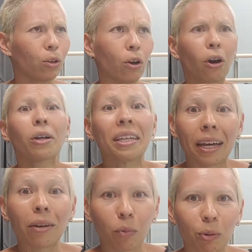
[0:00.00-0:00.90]

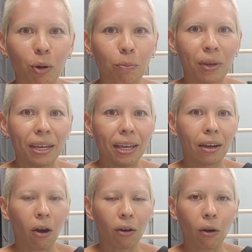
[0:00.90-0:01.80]
guardian, when we're
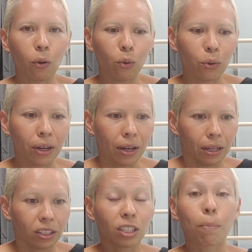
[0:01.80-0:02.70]
being our own
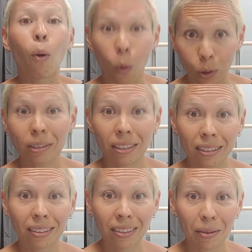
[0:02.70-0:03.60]
support
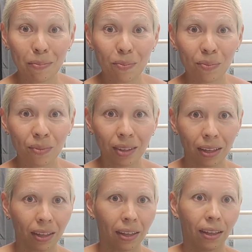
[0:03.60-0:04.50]
system,
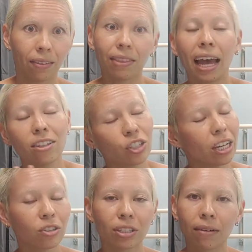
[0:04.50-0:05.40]
that
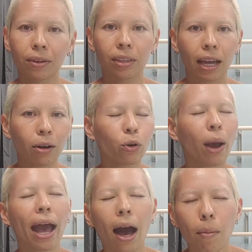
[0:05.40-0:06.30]
changes everything. I don't know
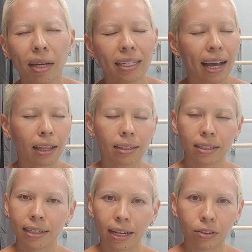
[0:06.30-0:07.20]
how many
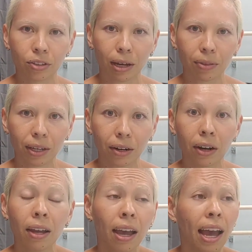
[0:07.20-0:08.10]
talented dancers out
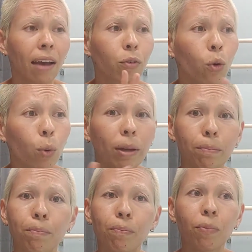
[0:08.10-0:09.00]
there have
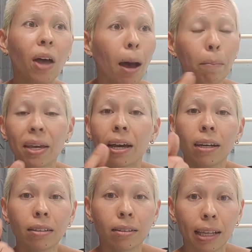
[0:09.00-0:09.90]
quit, not
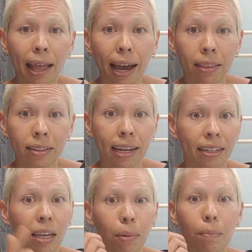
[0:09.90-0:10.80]
because they lack the
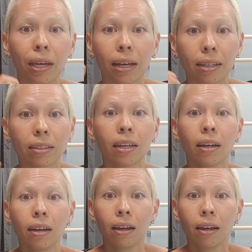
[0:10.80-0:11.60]
technique, but because